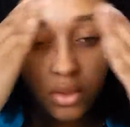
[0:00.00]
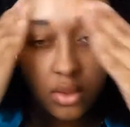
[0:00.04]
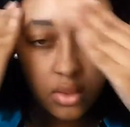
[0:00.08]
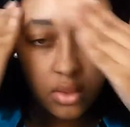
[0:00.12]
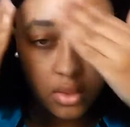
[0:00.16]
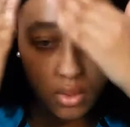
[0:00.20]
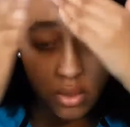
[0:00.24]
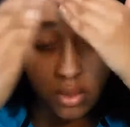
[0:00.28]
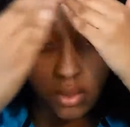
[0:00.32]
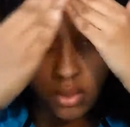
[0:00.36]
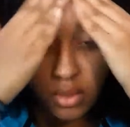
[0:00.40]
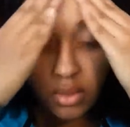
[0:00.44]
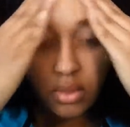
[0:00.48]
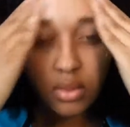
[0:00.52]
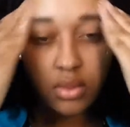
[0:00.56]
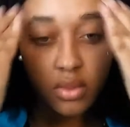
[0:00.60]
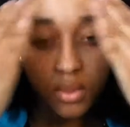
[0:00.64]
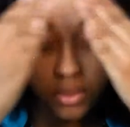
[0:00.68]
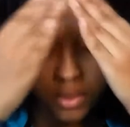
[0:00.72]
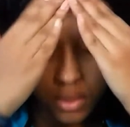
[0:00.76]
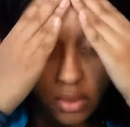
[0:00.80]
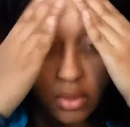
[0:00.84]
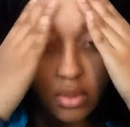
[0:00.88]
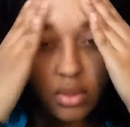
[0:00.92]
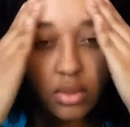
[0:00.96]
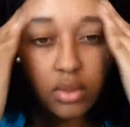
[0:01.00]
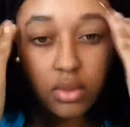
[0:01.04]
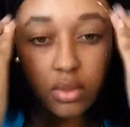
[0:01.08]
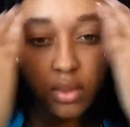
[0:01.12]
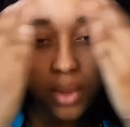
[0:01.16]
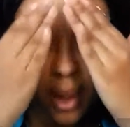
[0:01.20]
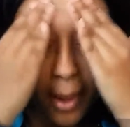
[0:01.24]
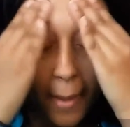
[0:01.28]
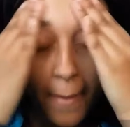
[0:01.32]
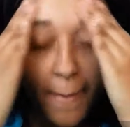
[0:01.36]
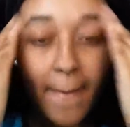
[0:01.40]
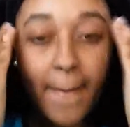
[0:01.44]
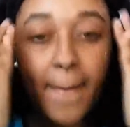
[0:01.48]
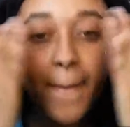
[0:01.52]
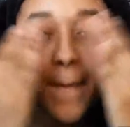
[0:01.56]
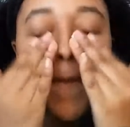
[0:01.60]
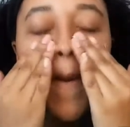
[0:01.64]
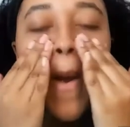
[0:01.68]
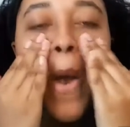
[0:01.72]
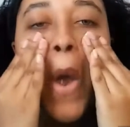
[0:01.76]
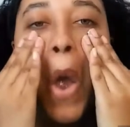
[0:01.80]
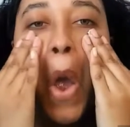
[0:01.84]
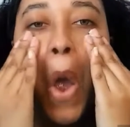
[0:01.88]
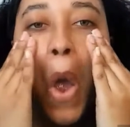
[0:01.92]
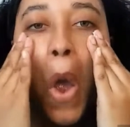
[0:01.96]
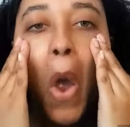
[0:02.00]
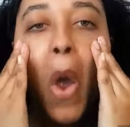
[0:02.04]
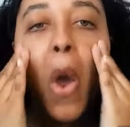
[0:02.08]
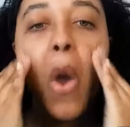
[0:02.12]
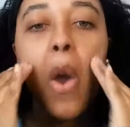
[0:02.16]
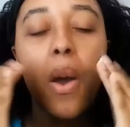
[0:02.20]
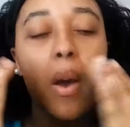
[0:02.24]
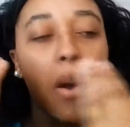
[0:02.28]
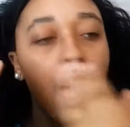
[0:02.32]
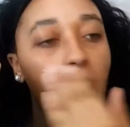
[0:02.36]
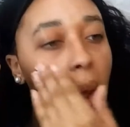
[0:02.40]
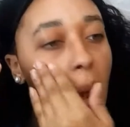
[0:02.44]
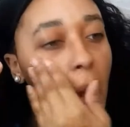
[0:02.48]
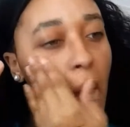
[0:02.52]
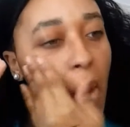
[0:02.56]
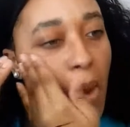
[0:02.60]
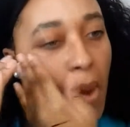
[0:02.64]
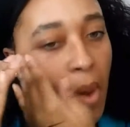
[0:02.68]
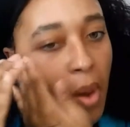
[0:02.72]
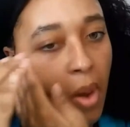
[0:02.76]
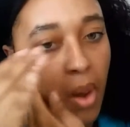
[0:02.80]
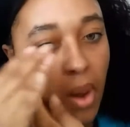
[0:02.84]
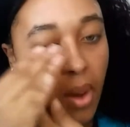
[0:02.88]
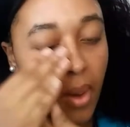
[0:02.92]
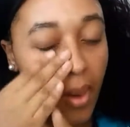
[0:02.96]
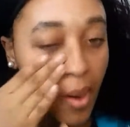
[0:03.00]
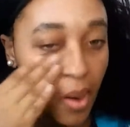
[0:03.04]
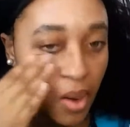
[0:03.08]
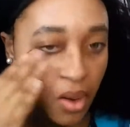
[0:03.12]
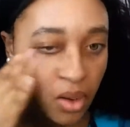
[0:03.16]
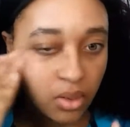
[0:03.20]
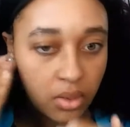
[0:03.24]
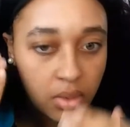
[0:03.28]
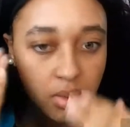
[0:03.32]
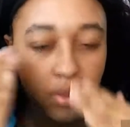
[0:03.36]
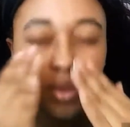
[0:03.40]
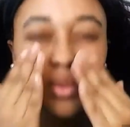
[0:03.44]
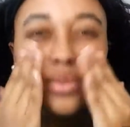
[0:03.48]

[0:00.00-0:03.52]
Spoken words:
the sun rays are still harmful in winter like they are in summer